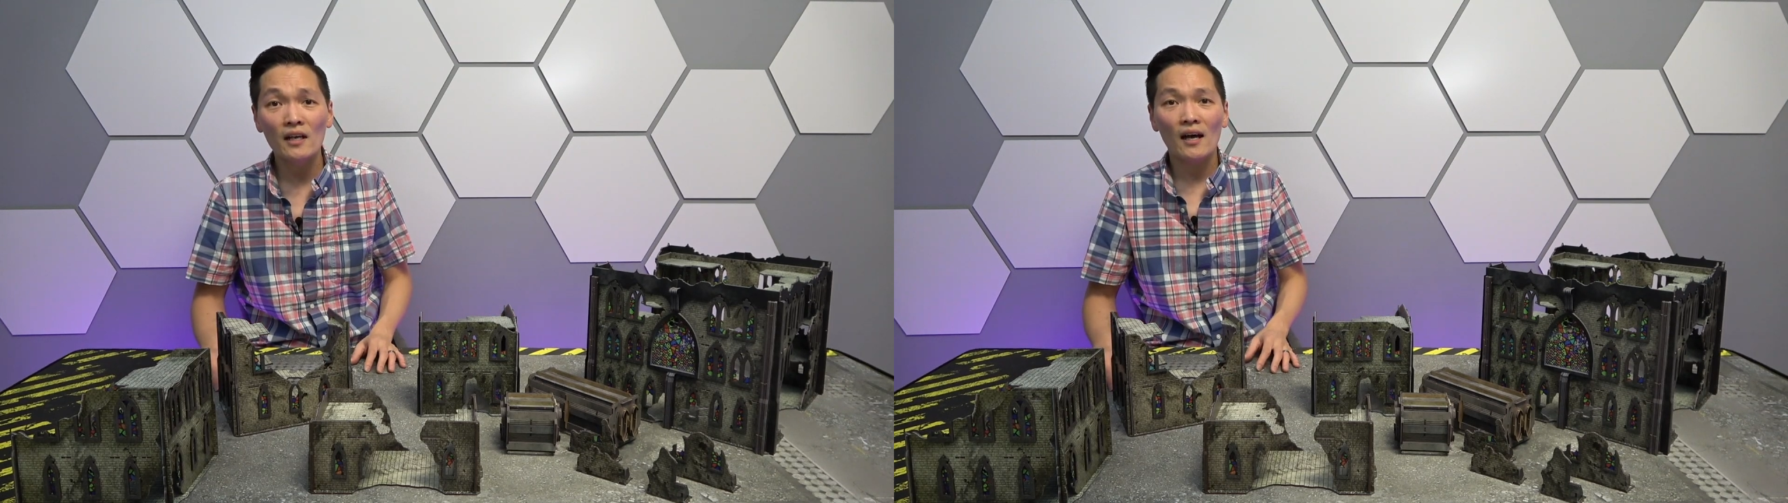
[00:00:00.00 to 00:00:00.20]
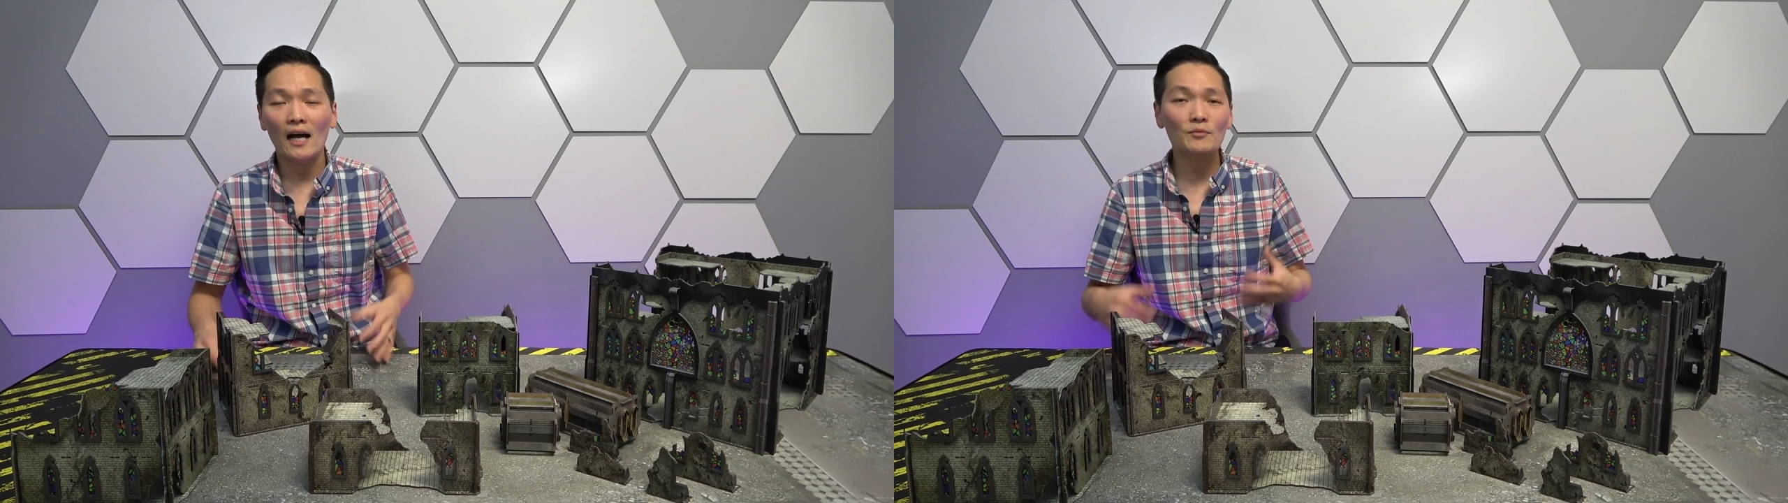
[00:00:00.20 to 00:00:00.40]

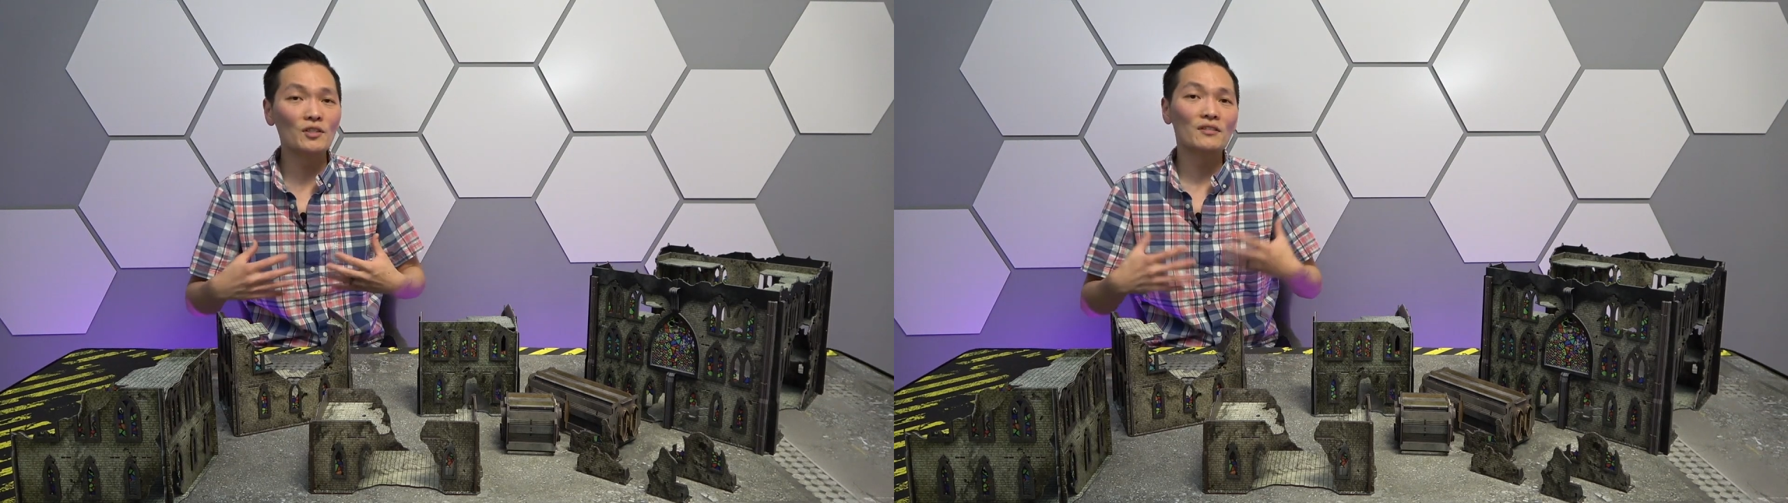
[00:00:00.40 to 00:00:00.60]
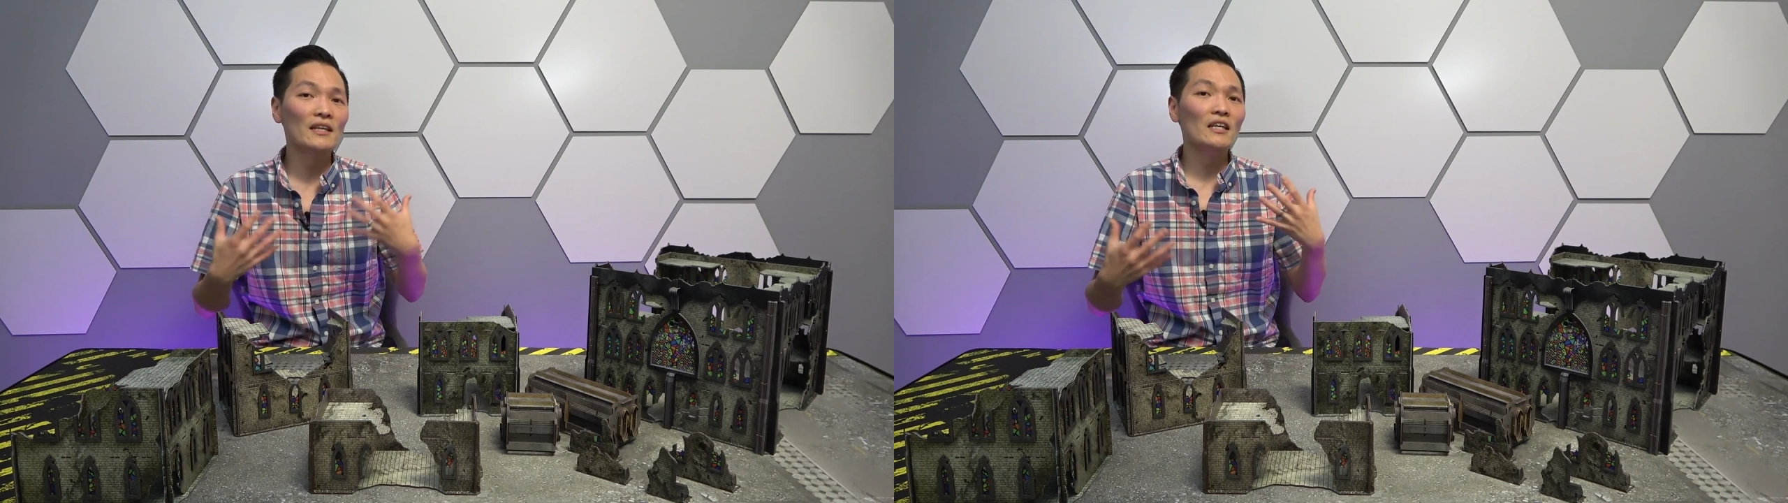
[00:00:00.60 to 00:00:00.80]
I'm just
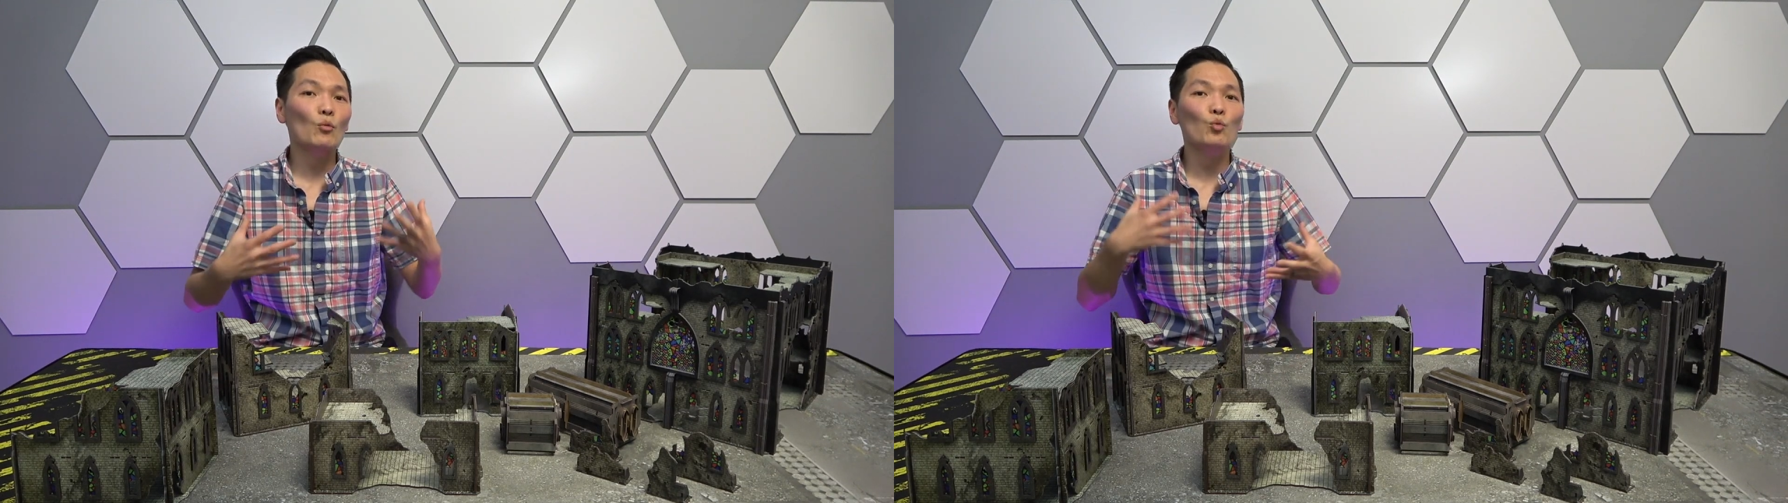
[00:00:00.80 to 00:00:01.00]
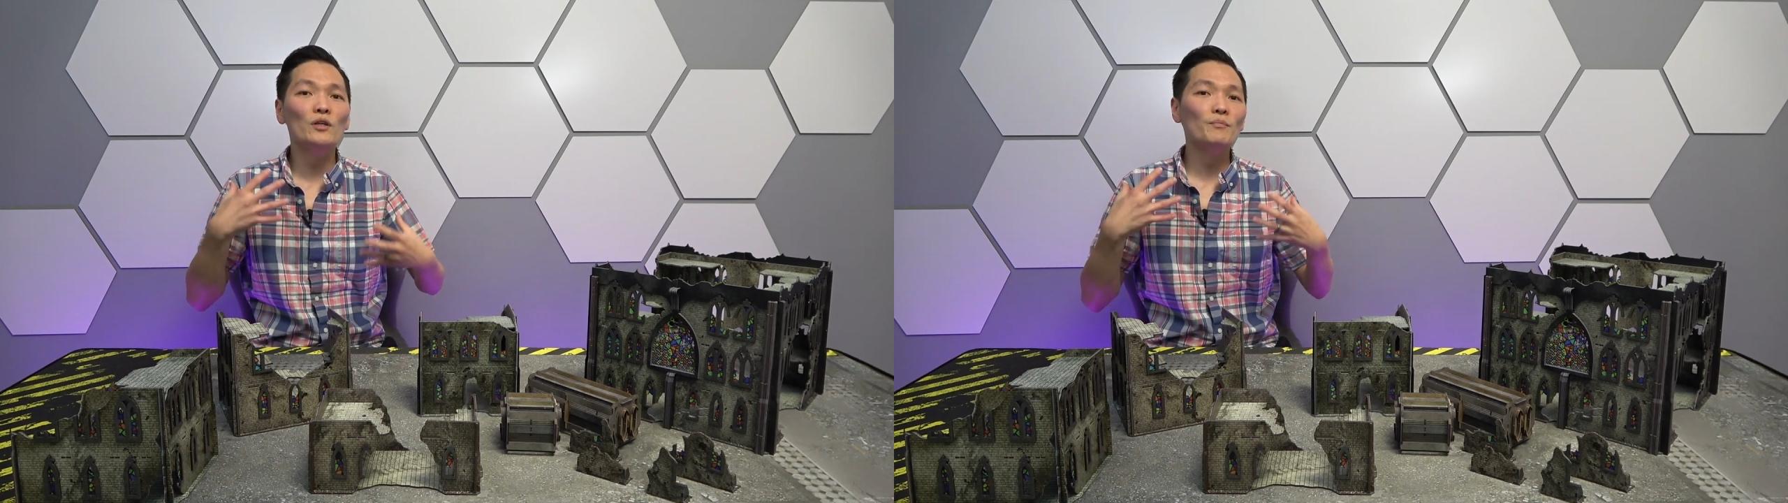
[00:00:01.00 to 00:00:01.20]
saying it
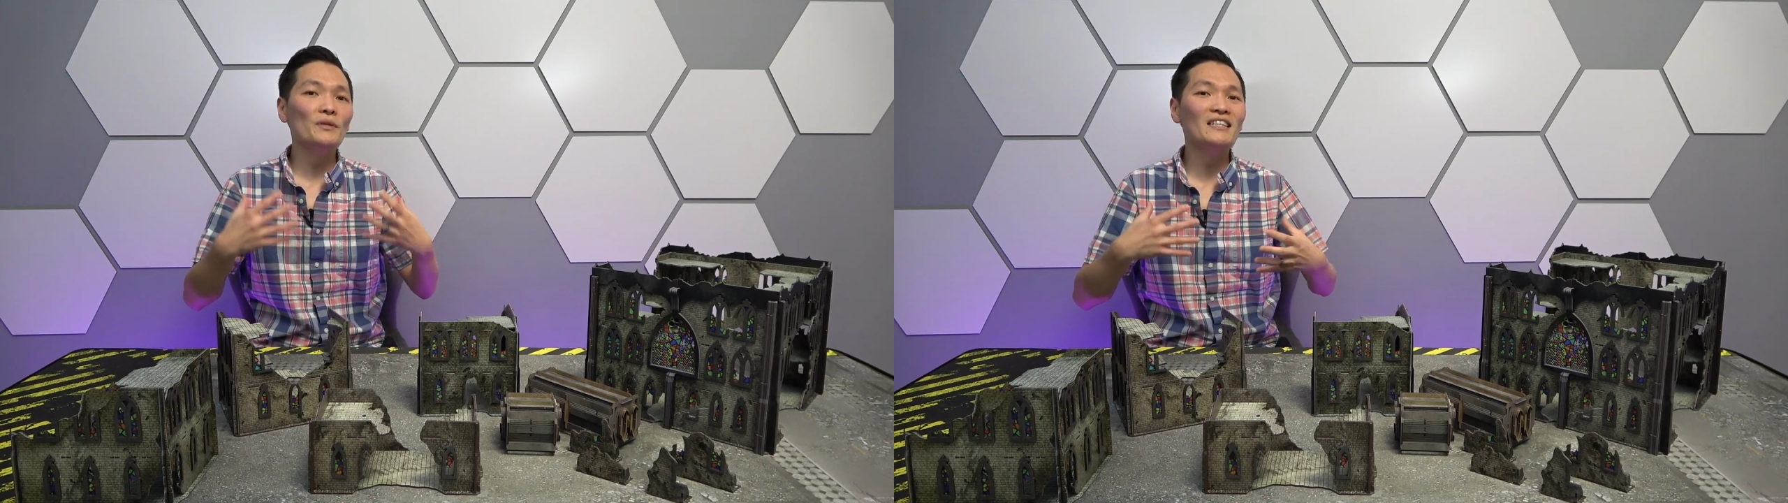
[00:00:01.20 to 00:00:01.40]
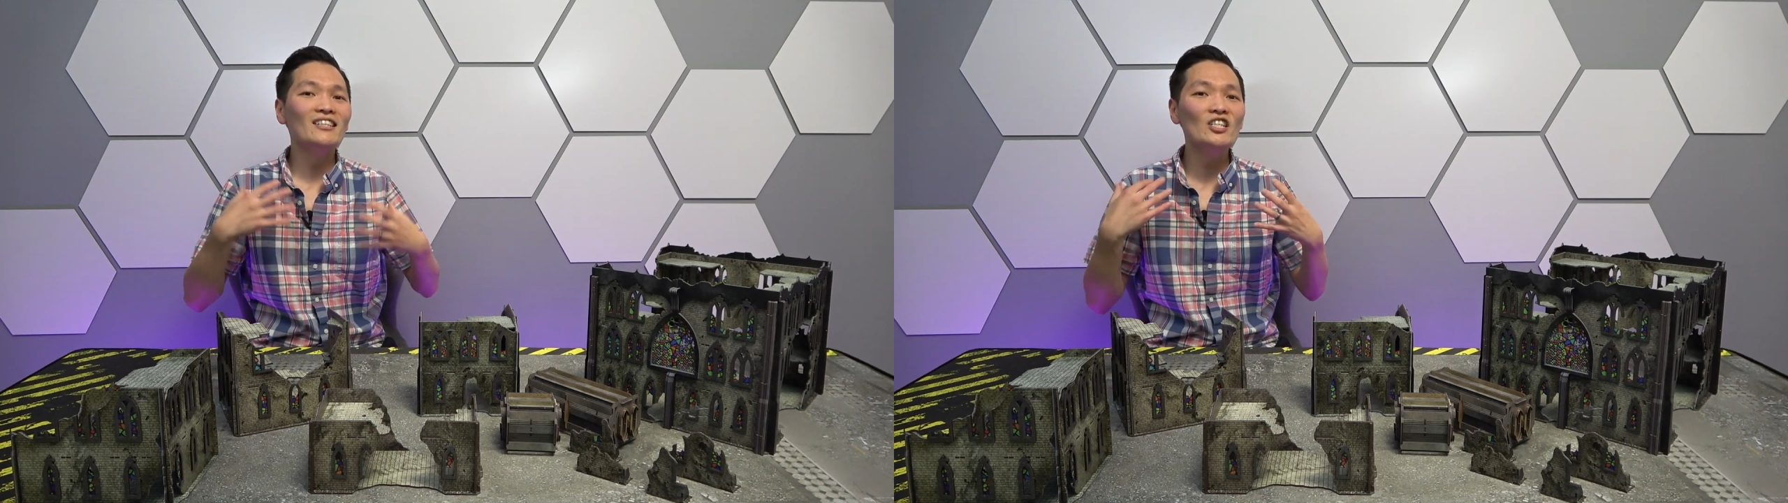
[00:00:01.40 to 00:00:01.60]
wouldn't be
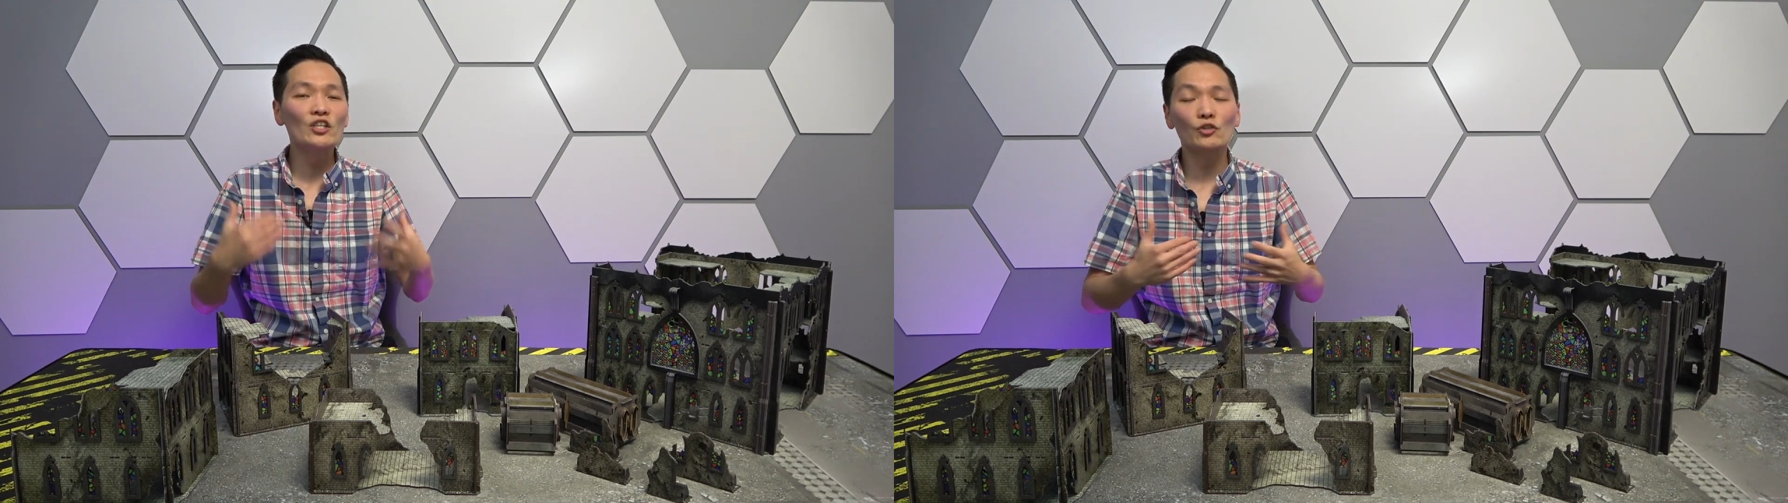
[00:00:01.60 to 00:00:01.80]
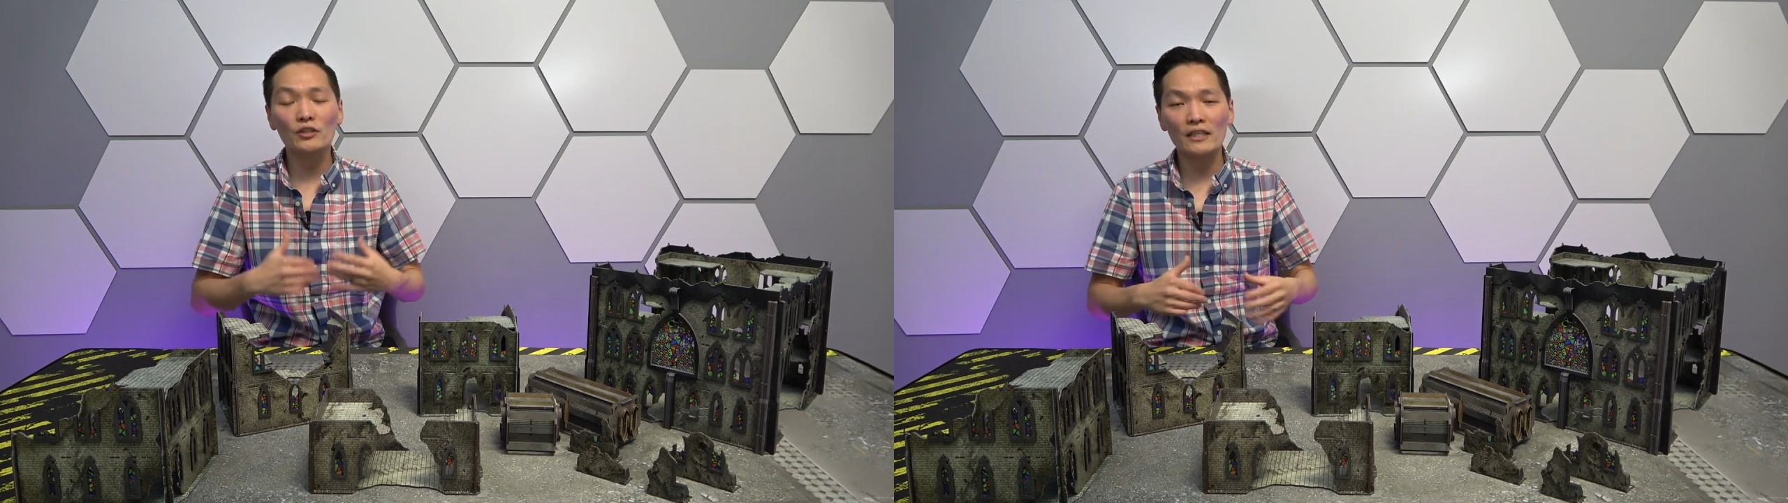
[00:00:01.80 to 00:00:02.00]
nearly